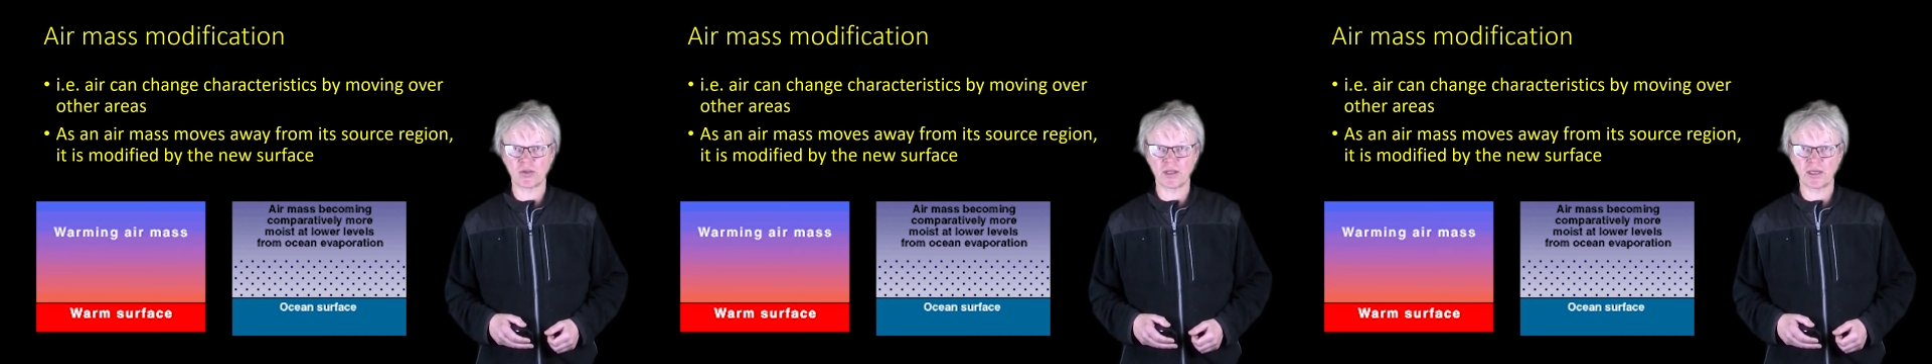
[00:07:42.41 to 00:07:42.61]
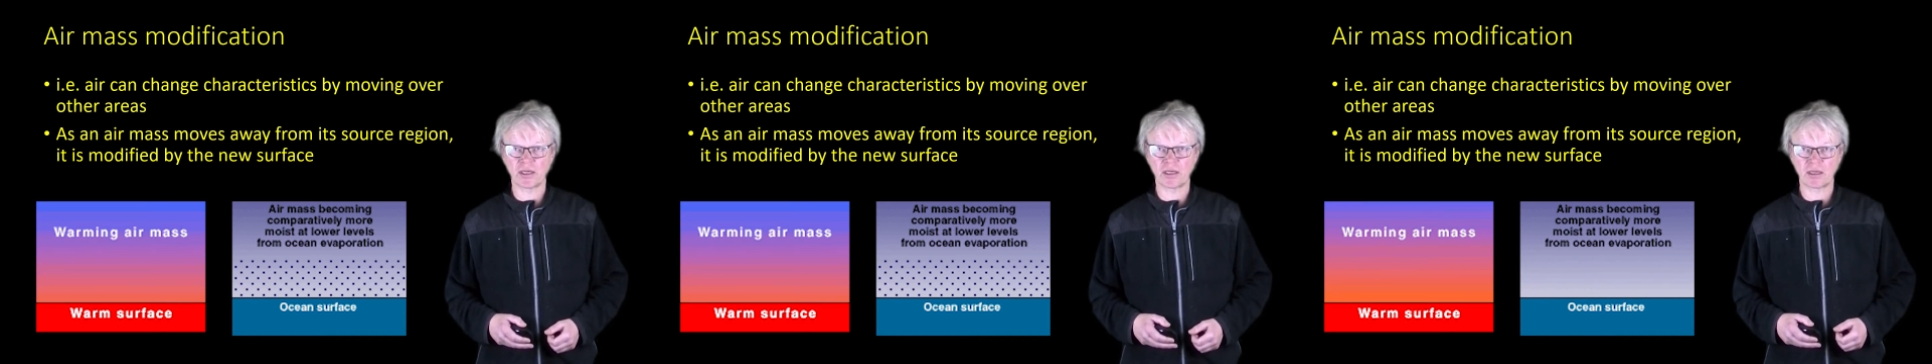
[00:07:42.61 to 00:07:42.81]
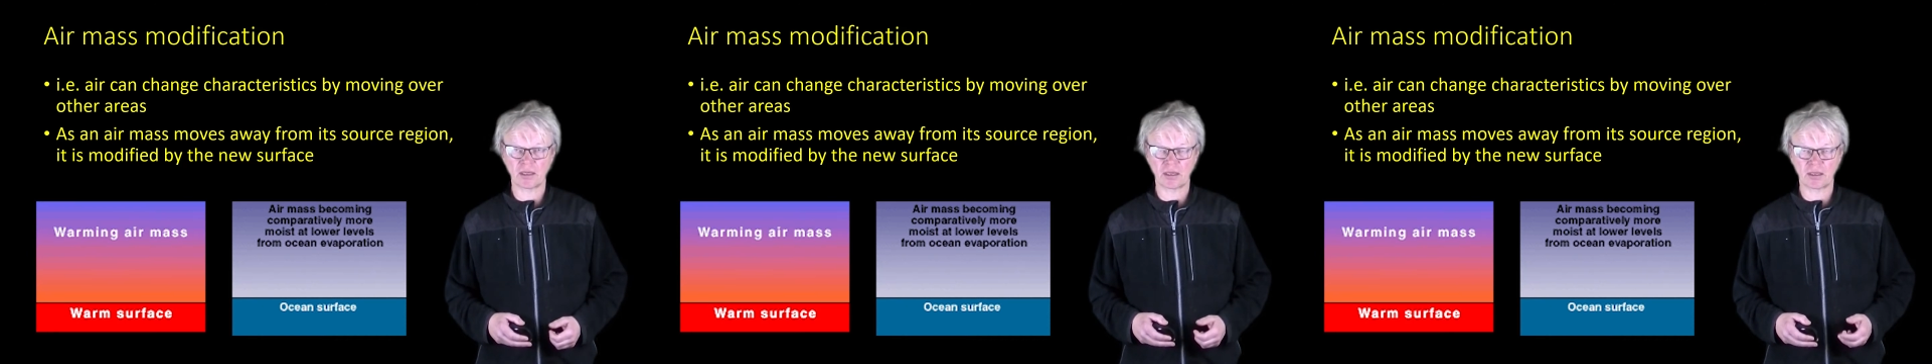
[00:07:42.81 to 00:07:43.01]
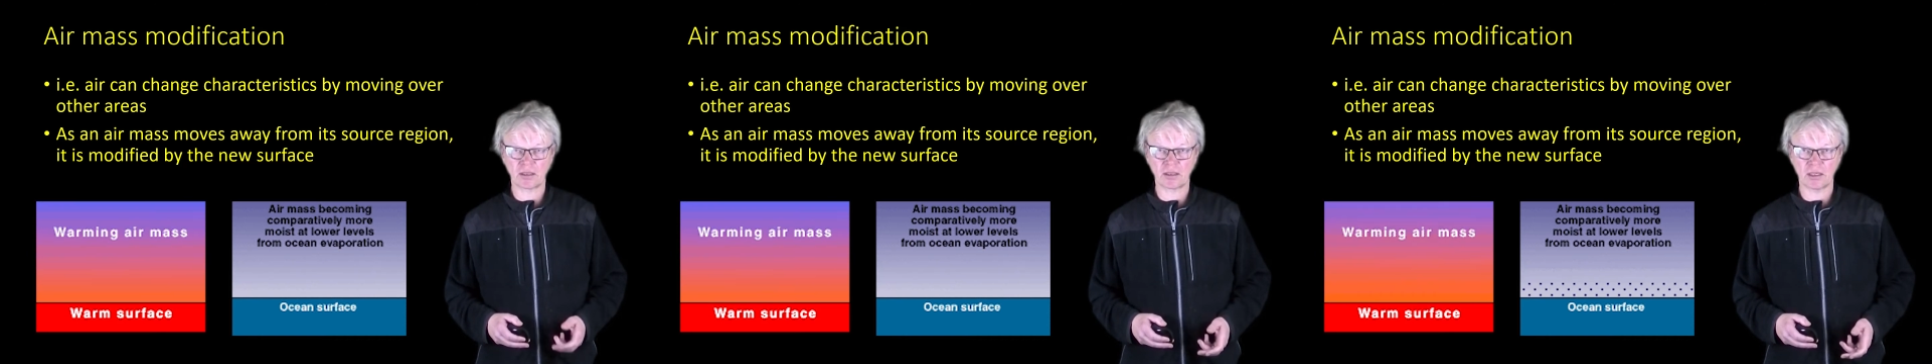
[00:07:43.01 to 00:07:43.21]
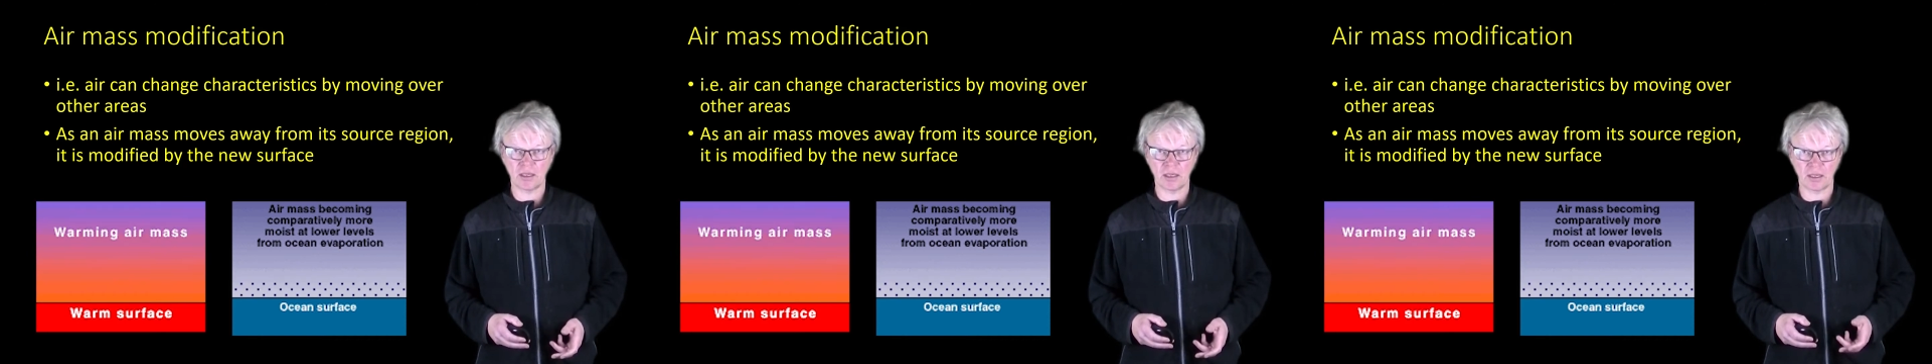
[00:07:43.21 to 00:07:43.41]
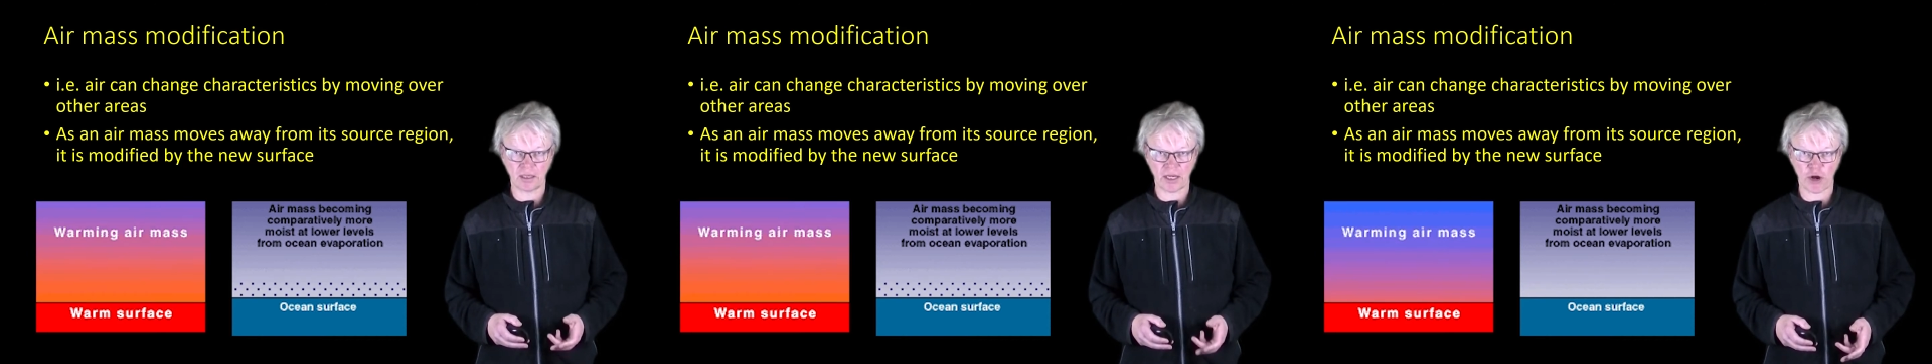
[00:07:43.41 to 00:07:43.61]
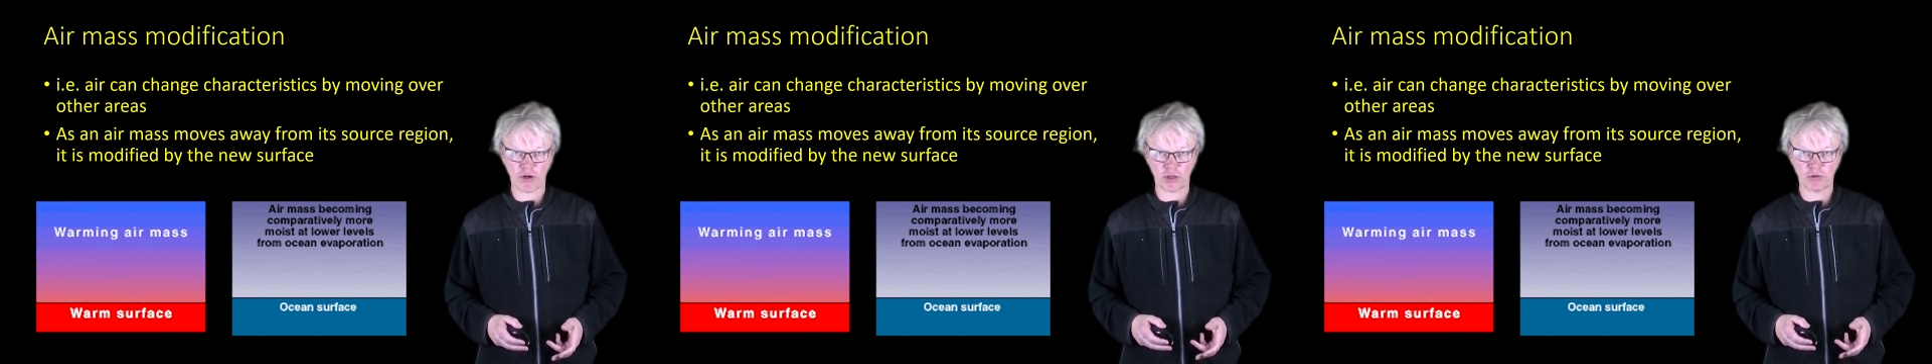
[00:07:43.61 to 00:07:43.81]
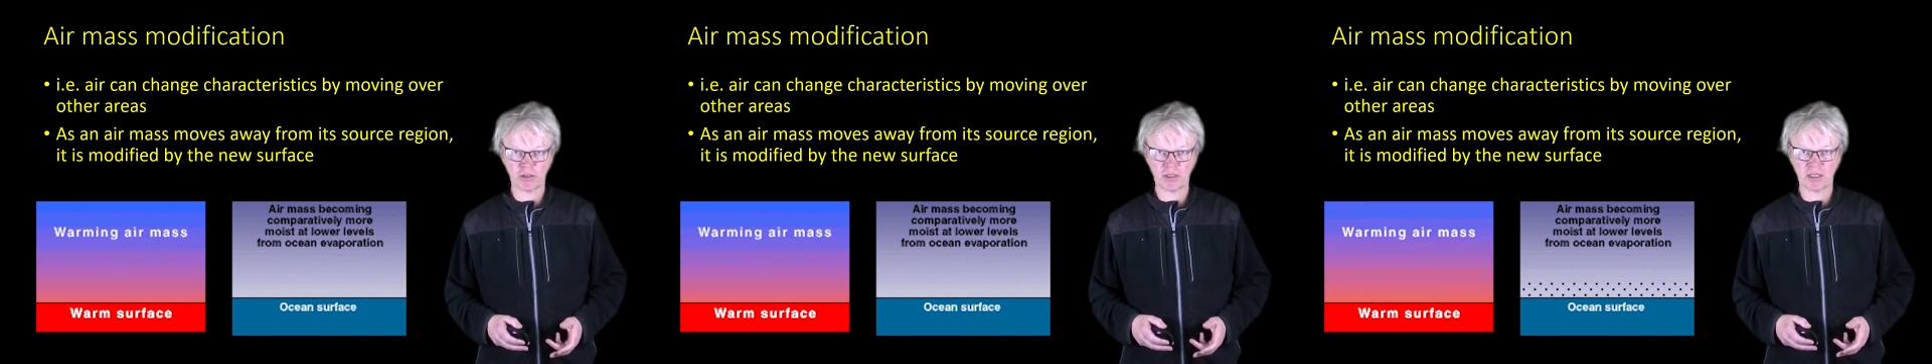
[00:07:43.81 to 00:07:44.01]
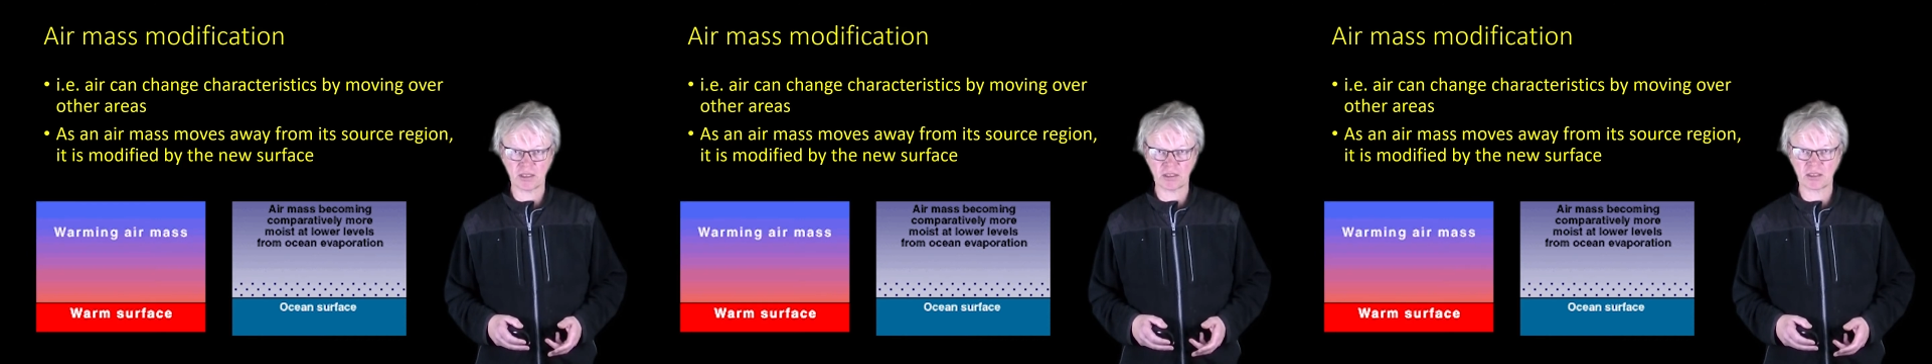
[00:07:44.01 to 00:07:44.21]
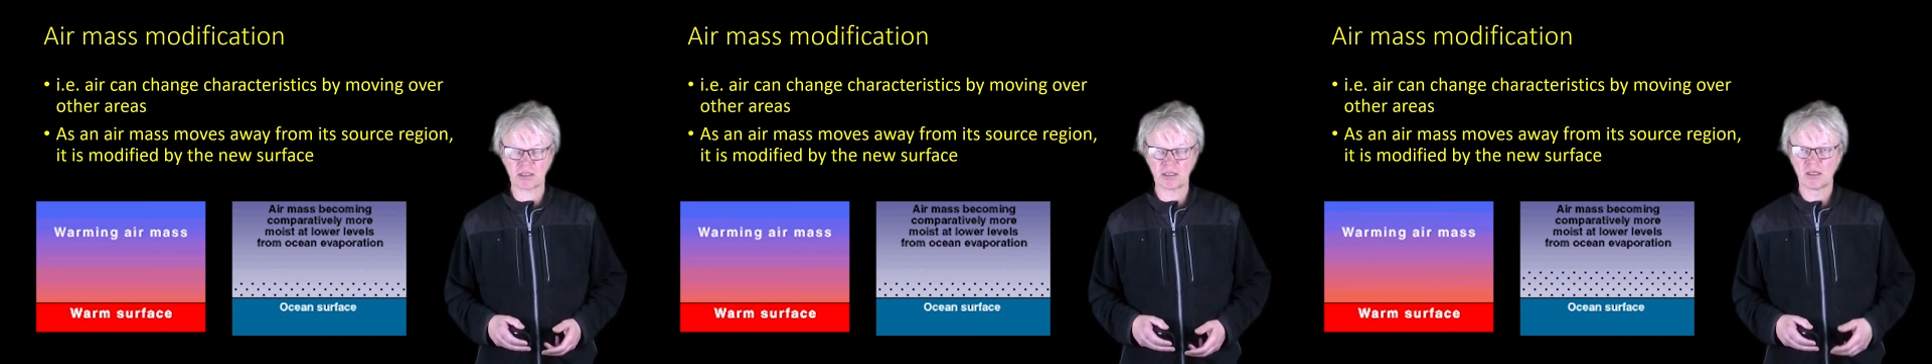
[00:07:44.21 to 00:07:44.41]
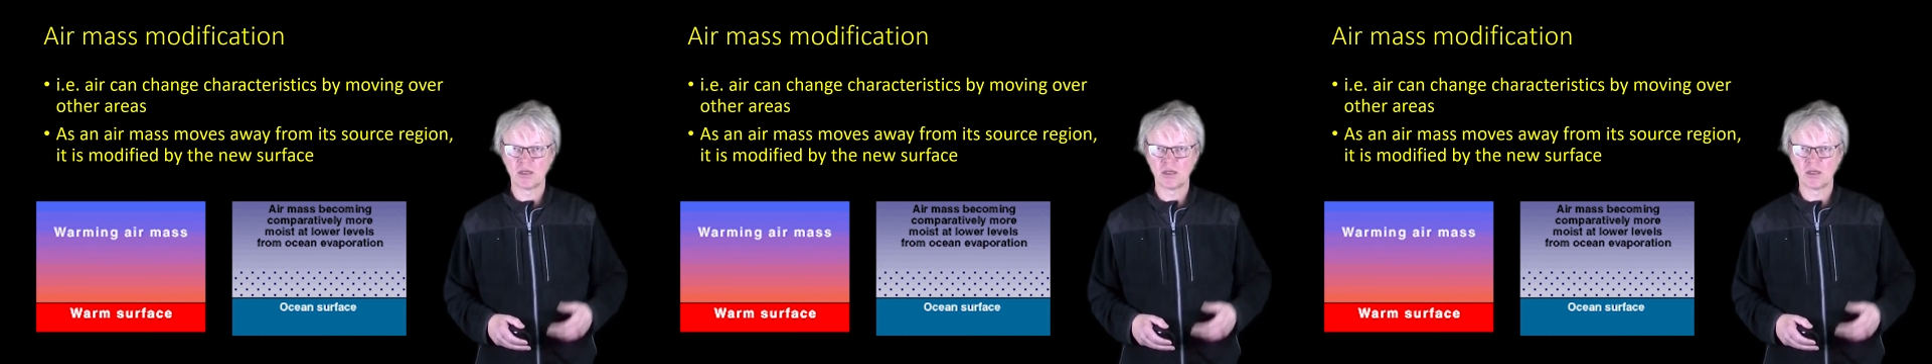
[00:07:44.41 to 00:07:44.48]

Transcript: their characteristics: